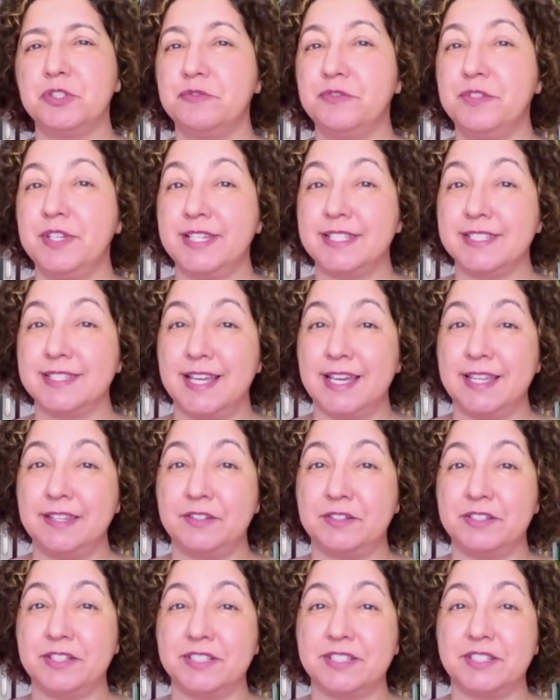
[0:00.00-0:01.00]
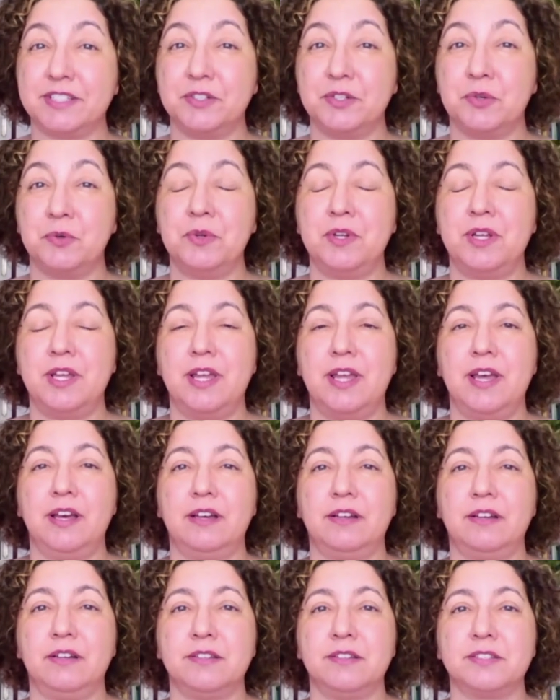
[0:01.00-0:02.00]
of the Icelanders, though,
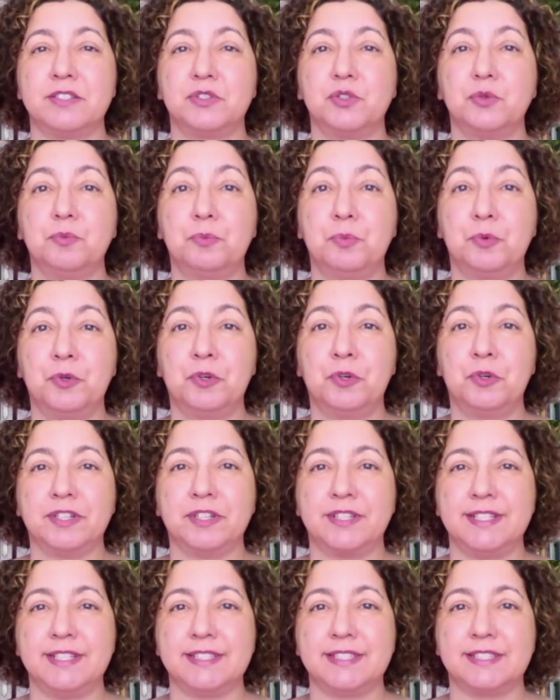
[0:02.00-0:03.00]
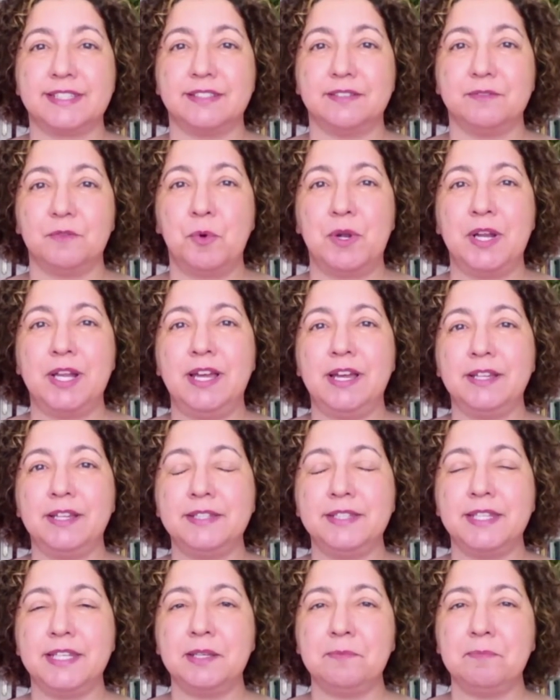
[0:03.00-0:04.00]
support this whale
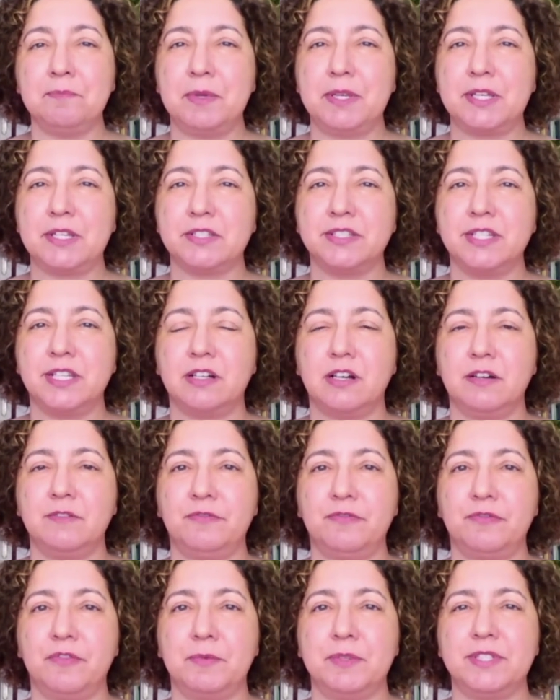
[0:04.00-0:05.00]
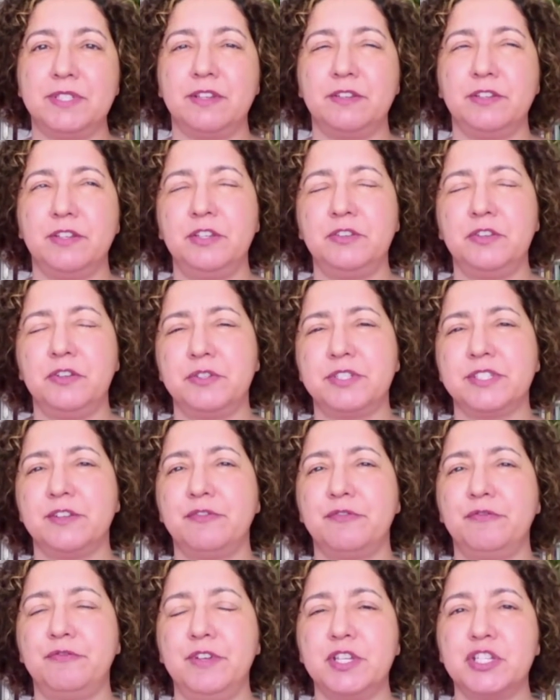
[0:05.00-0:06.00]
hunting because they come from, it's
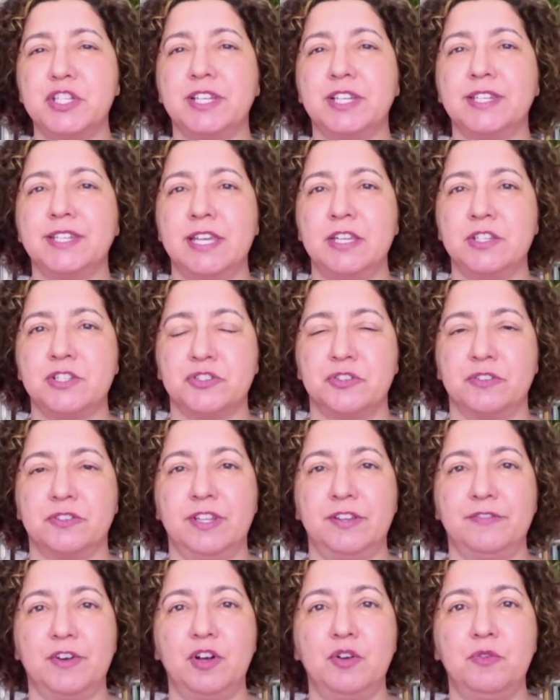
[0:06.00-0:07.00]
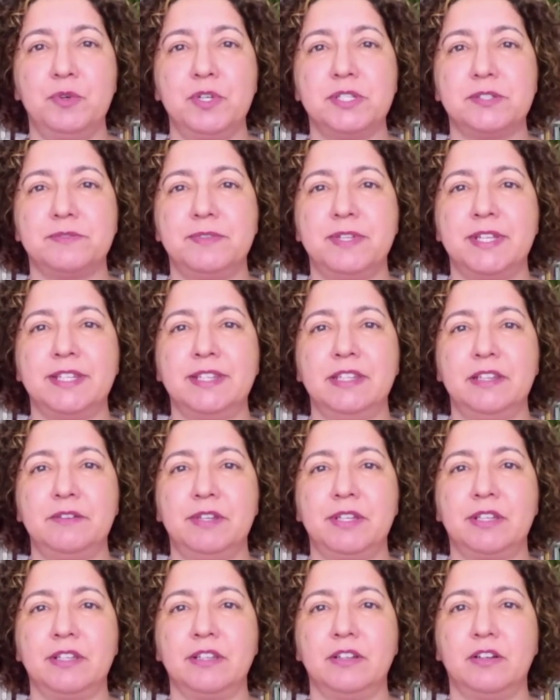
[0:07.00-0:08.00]
a fishing nation. They've always been
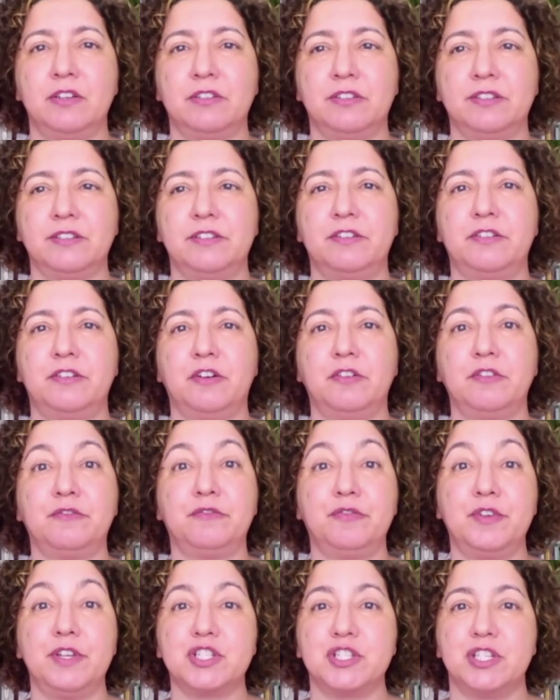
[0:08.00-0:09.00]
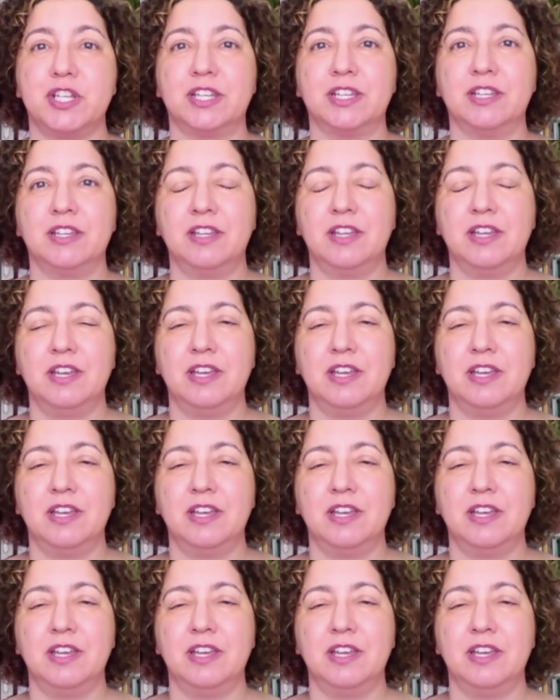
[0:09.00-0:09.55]
living on fishing.